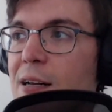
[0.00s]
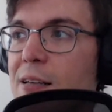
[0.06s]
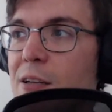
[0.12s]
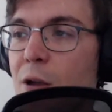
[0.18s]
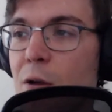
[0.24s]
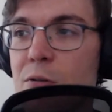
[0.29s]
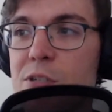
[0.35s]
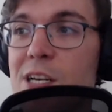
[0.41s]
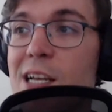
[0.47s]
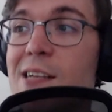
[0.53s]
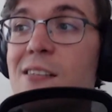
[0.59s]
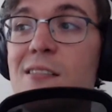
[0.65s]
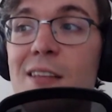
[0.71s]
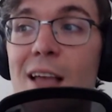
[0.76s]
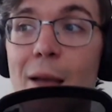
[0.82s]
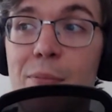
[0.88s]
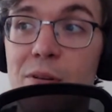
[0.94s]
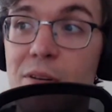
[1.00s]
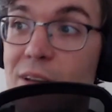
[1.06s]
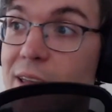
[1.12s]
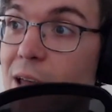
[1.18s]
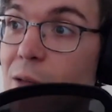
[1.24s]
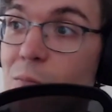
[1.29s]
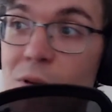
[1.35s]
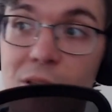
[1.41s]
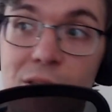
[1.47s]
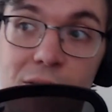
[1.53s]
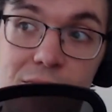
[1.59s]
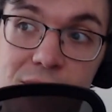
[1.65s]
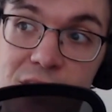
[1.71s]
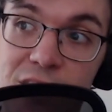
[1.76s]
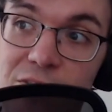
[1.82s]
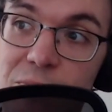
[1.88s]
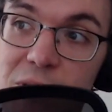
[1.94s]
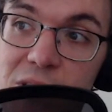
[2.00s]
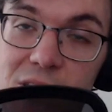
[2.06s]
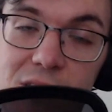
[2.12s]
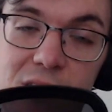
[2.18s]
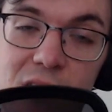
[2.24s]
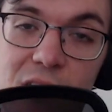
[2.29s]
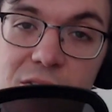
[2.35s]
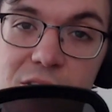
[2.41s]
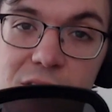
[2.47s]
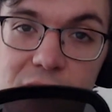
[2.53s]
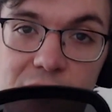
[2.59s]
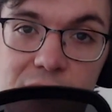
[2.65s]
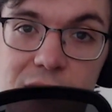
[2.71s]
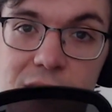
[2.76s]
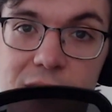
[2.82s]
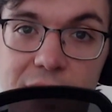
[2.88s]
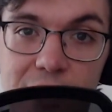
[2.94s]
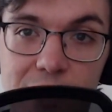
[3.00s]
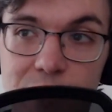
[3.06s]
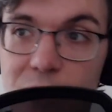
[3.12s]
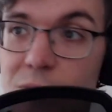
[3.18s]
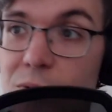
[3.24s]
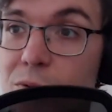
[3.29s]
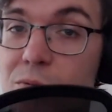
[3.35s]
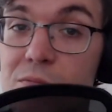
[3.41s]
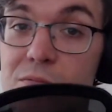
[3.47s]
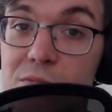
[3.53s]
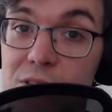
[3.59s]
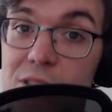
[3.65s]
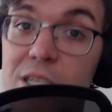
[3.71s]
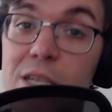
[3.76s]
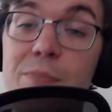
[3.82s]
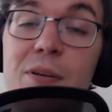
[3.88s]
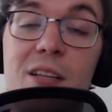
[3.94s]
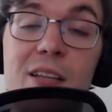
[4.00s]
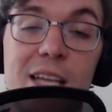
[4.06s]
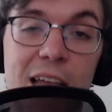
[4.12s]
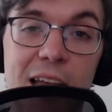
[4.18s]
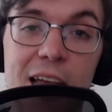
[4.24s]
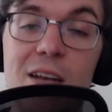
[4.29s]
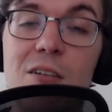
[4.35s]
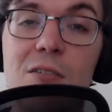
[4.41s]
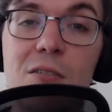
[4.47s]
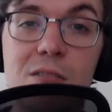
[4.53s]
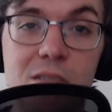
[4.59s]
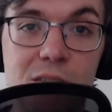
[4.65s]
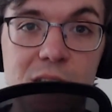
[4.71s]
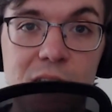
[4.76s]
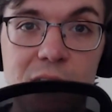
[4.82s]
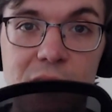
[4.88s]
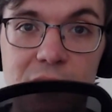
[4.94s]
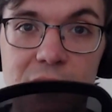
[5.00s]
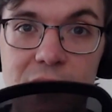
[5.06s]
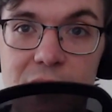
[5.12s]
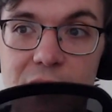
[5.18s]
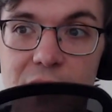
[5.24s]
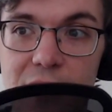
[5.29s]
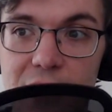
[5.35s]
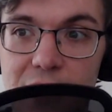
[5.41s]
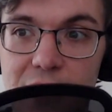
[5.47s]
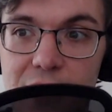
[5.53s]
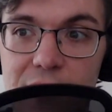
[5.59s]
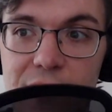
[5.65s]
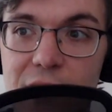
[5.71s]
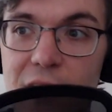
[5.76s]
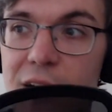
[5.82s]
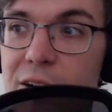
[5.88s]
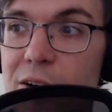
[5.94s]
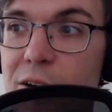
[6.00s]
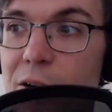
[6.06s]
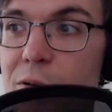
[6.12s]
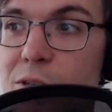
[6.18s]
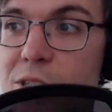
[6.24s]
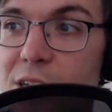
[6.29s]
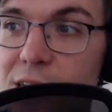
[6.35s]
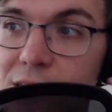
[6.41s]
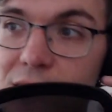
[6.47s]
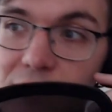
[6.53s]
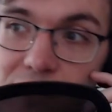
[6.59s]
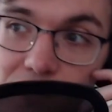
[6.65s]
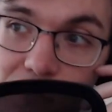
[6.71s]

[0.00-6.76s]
Negotiations happened again with Chief Business Officer Hunter Campbell, who typically handles fighter negotiations.